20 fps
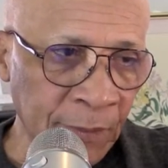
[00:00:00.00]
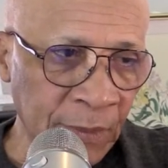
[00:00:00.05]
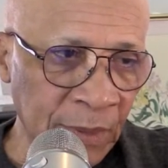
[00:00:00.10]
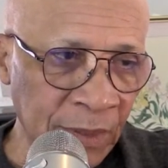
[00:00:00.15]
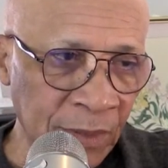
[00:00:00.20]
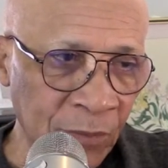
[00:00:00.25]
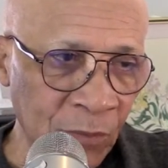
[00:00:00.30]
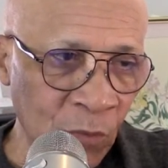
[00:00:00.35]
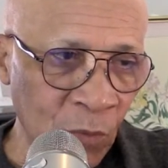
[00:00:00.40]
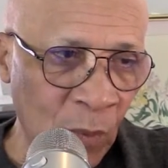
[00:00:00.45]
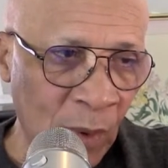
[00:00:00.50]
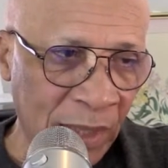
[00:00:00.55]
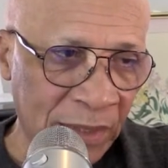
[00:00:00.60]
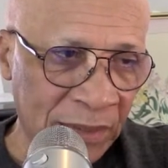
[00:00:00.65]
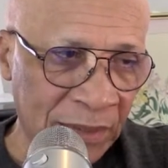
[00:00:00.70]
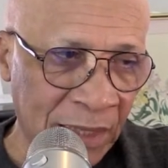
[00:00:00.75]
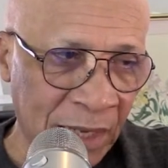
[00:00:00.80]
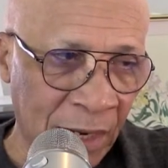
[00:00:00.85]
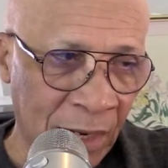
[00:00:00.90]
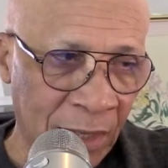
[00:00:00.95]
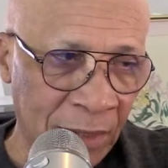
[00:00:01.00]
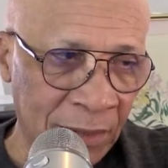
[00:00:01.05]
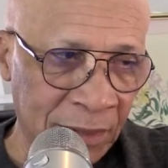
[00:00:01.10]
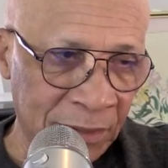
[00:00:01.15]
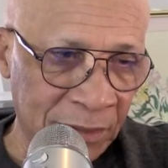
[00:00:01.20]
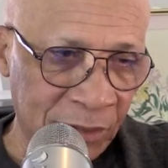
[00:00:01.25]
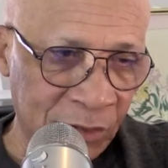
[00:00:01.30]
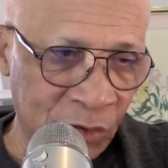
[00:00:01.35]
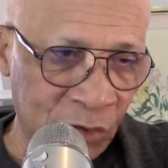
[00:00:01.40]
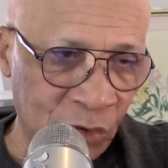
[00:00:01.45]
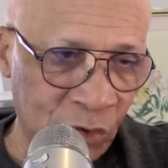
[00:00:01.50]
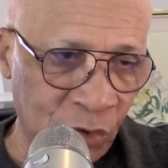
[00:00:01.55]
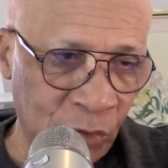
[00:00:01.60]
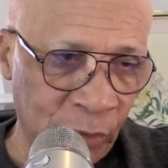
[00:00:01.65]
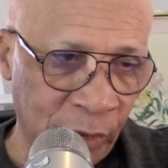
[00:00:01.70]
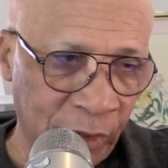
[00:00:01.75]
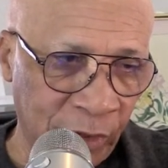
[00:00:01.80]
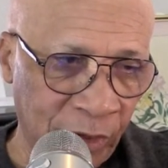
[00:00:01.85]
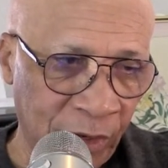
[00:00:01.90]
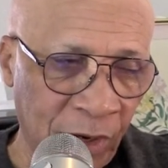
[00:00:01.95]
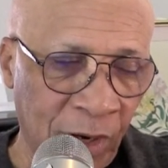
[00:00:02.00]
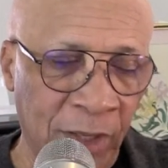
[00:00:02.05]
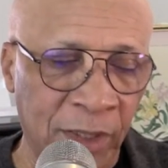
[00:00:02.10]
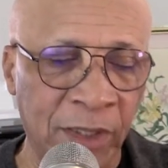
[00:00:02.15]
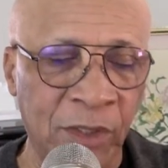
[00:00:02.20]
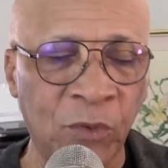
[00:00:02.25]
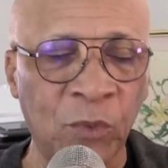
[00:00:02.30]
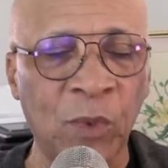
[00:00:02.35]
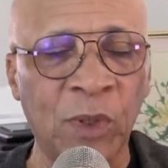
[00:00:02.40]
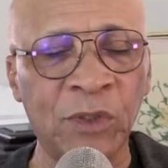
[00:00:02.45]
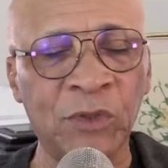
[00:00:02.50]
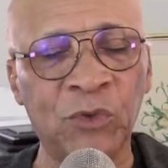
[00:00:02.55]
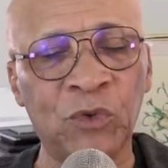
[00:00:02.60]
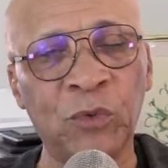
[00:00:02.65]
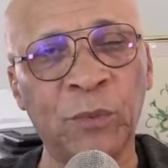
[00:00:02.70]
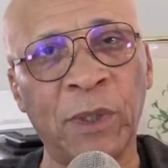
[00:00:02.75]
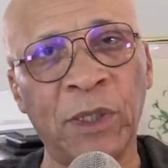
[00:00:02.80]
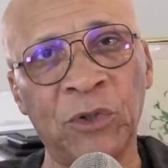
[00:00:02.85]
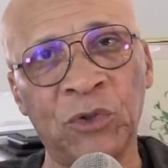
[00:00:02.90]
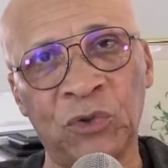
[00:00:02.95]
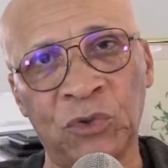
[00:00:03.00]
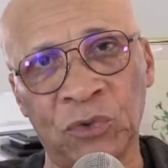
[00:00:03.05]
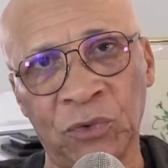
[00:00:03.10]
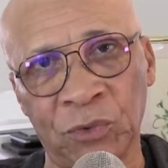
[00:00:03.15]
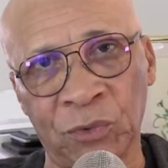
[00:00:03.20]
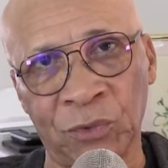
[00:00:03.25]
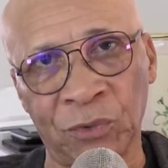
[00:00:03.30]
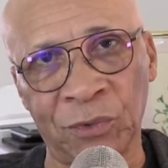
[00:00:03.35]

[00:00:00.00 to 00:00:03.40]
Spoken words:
what Garland is doing, Garland wants to make sure,